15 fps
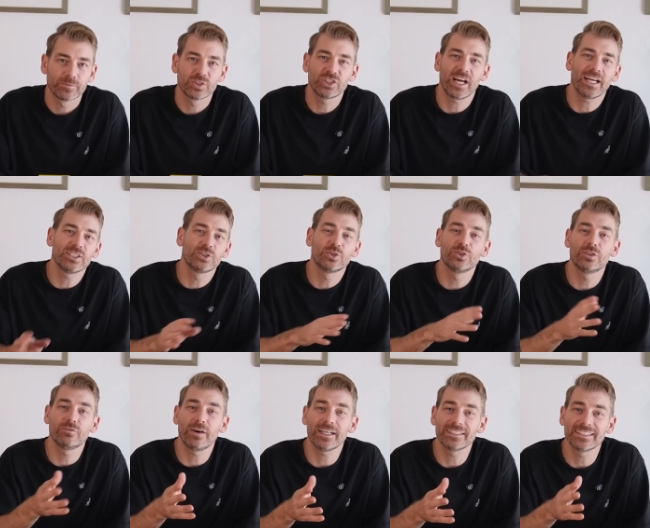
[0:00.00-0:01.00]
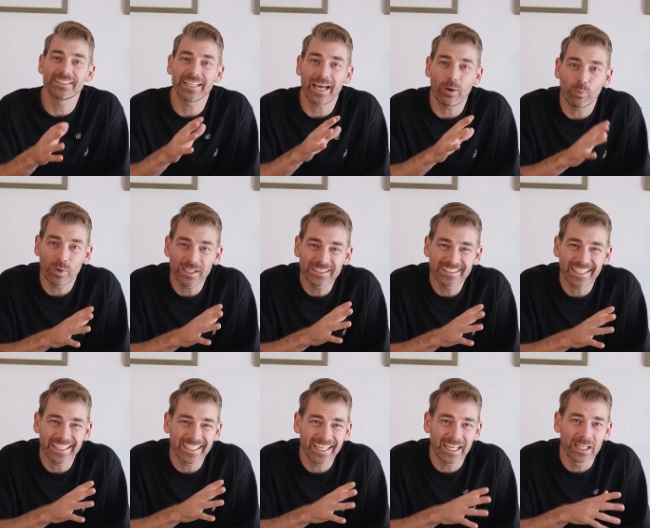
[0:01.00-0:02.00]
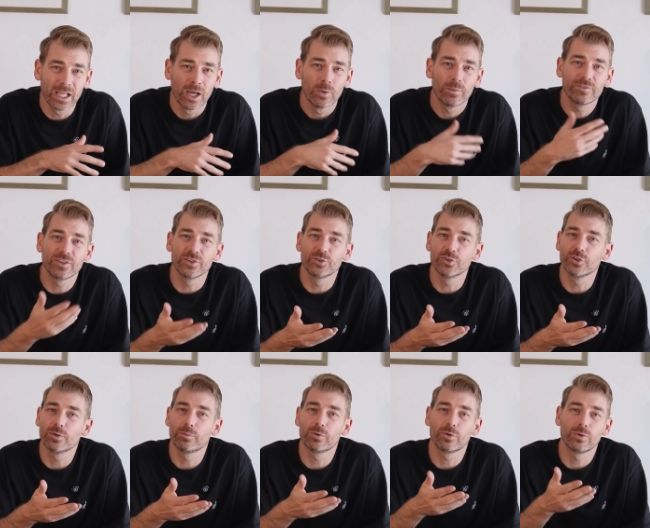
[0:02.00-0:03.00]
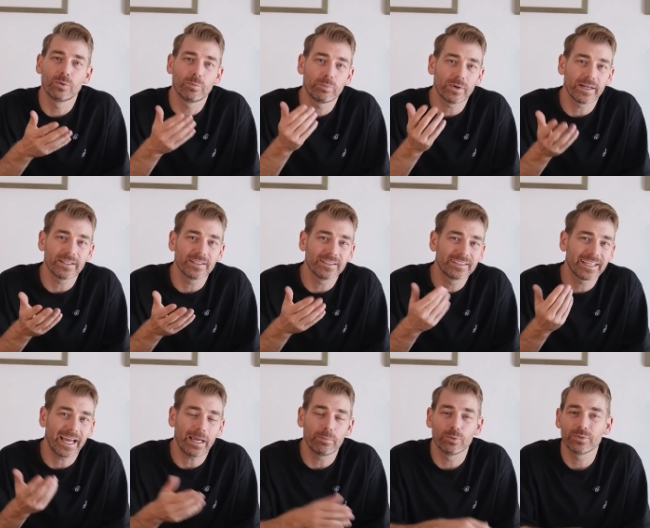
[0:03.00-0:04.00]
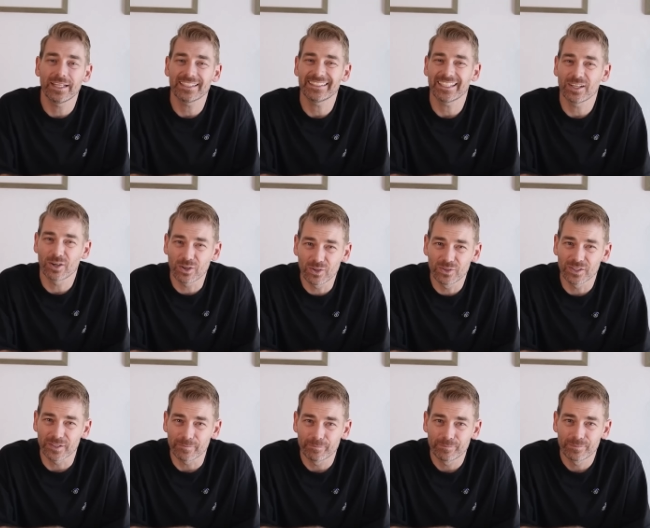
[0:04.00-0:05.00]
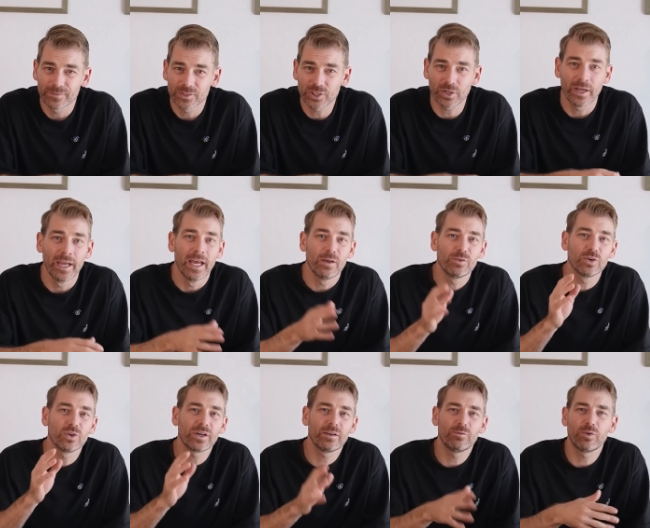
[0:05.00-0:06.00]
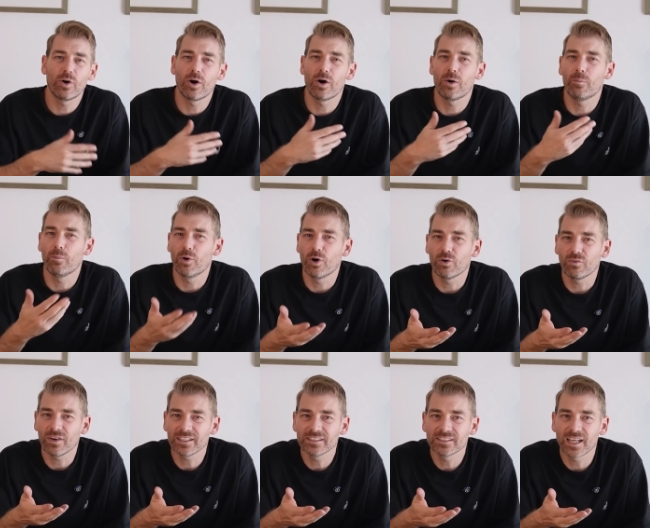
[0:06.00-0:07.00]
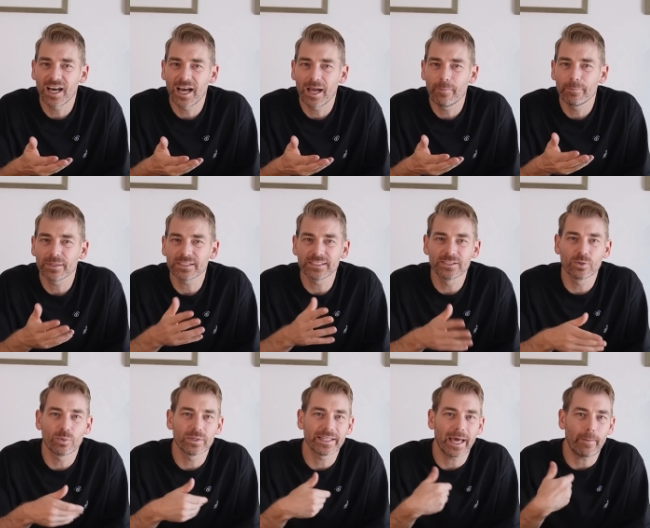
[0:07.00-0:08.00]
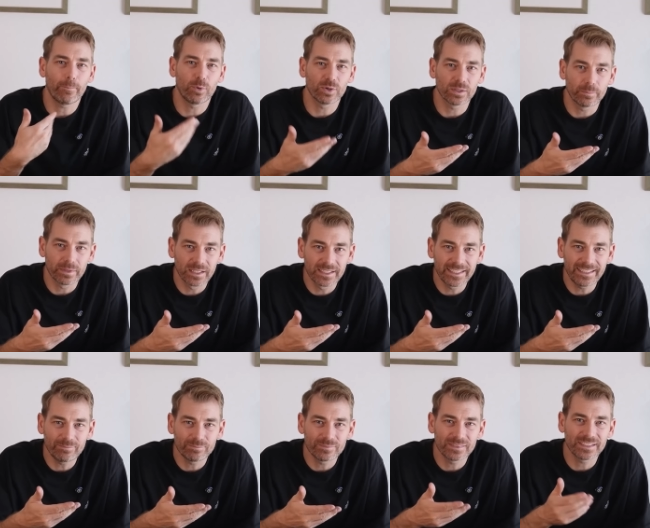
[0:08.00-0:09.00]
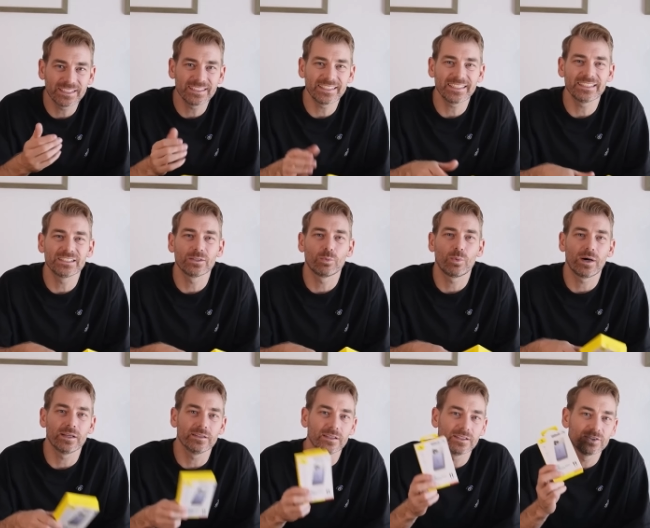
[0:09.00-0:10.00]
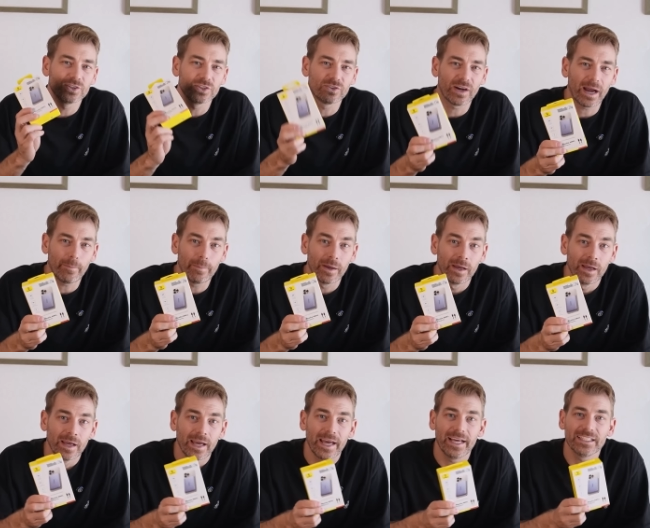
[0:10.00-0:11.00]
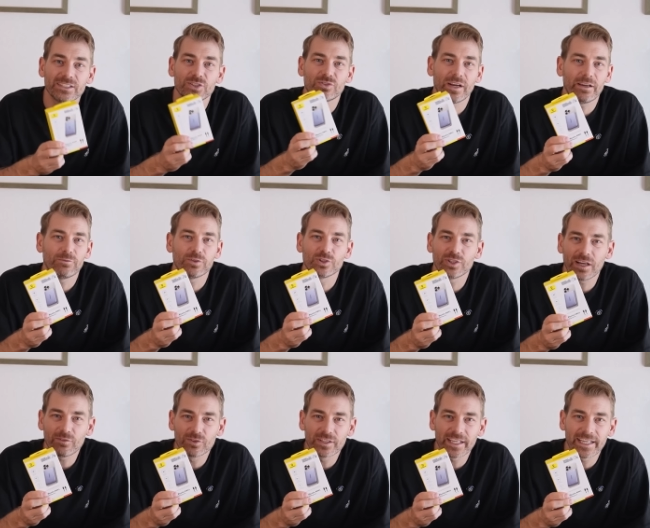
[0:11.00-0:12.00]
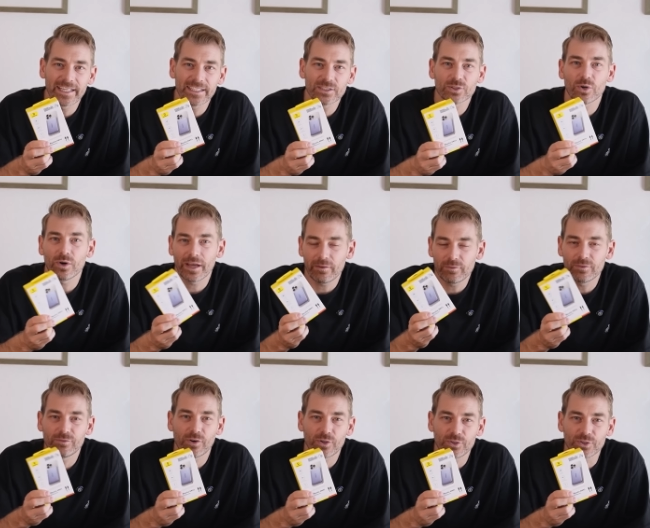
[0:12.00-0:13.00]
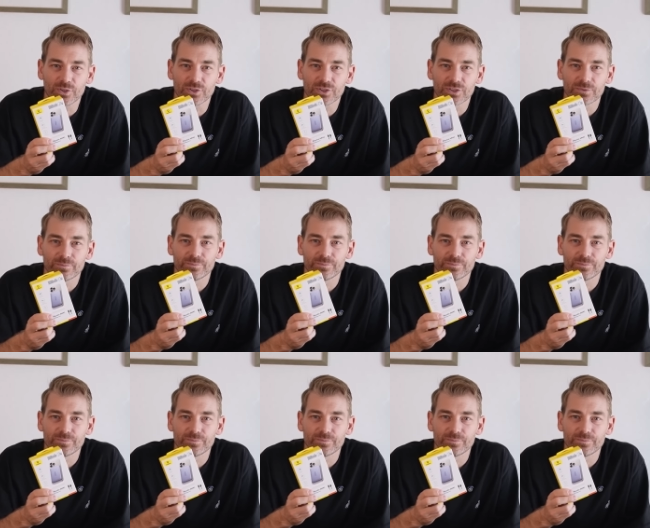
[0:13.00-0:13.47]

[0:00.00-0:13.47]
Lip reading: charge two devices at once, again with the durable braided cable that's included. So if you're looking for more runtime but still want that portability, this is the one to grab. It's great for travel days or heavy phone use.